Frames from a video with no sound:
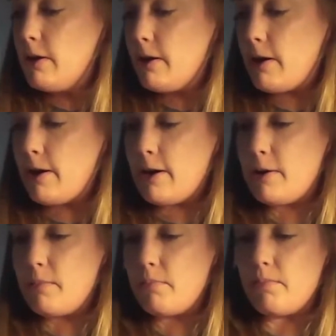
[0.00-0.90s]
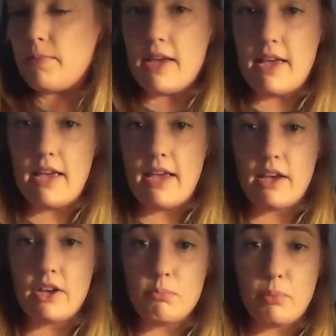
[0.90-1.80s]

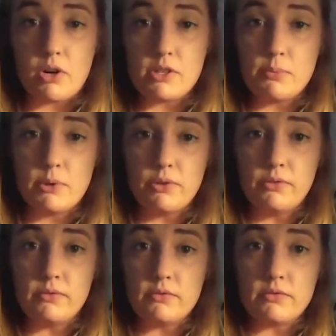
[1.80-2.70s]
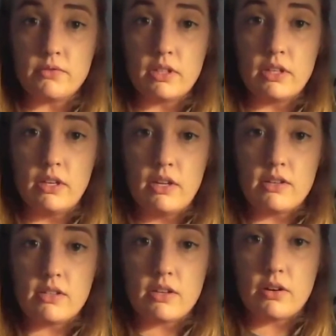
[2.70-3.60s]
A good bar spoon.
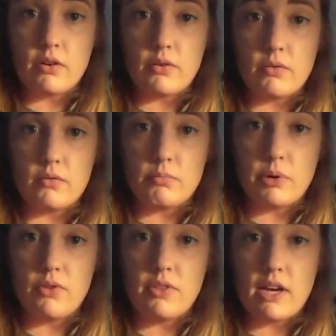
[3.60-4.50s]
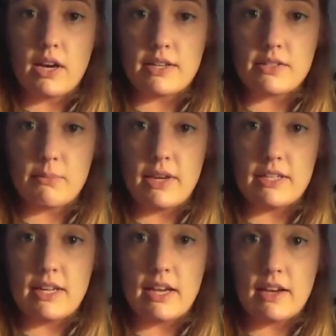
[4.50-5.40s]
So both of the cocktails I made
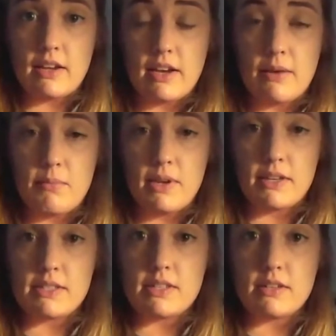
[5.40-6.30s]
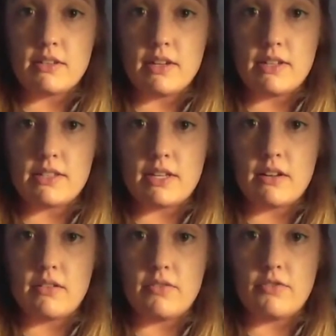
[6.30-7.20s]
today, I mixed instead
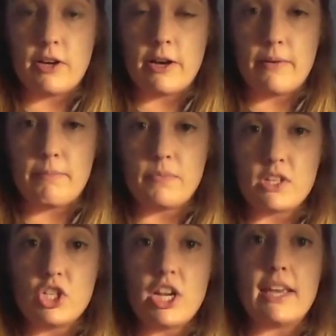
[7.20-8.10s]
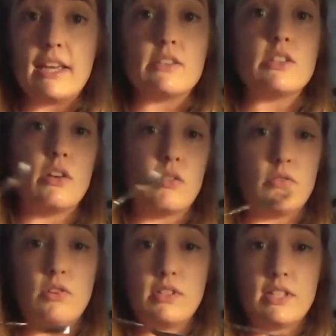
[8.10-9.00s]
of shaking. So
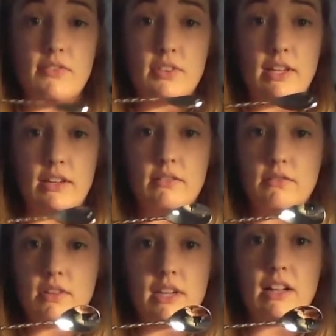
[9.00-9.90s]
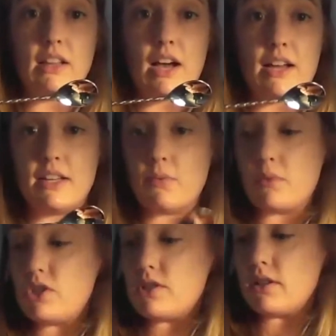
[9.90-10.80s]
you can definitely get a lot done
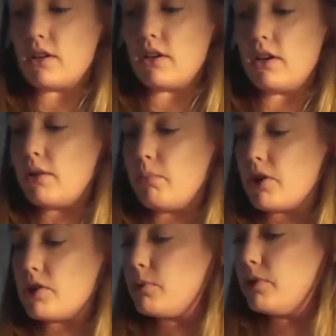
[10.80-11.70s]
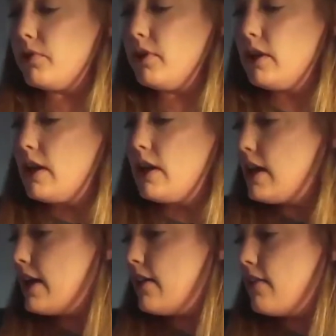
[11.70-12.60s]
with just a good bar spoon.
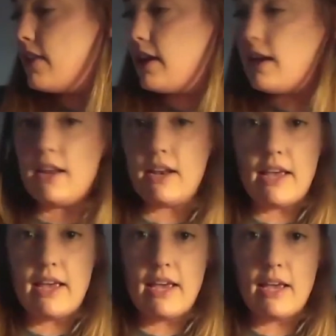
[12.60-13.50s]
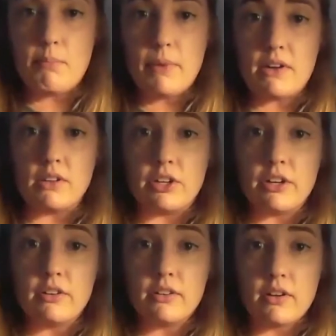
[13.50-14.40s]
And then a
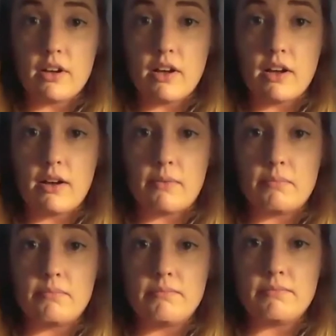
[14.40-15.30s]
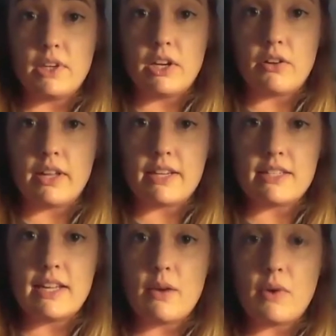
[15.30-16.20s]
muddler. You know, like
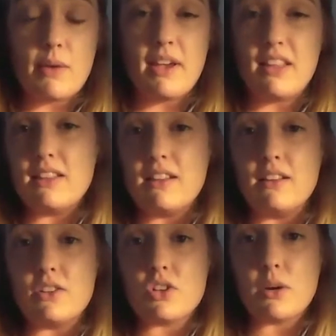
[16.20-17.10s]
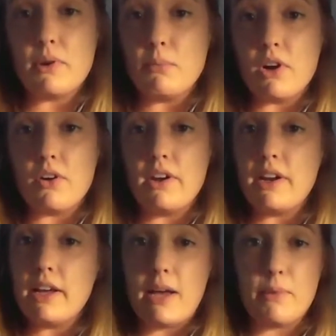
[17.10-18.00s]
today when I made the strawberry
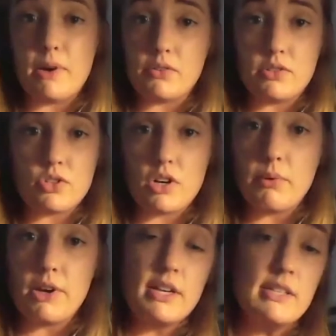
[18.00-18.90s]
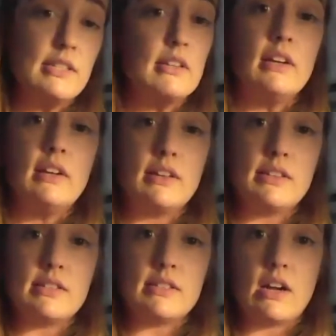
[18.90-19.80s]
margarita, I muddled the strawberries.
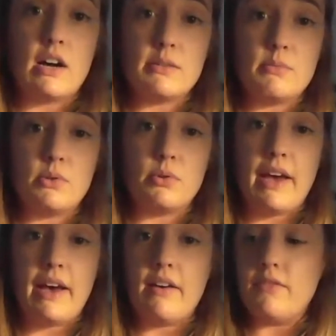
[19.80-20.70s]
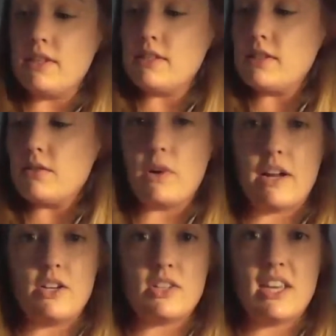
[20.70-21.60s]
This is an awesome tool to have. This is the one
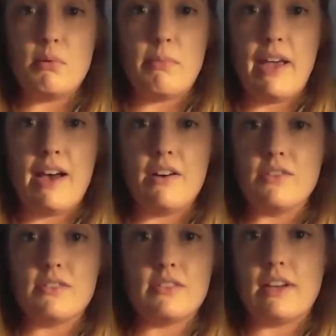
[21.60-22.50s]
I just keep in my house.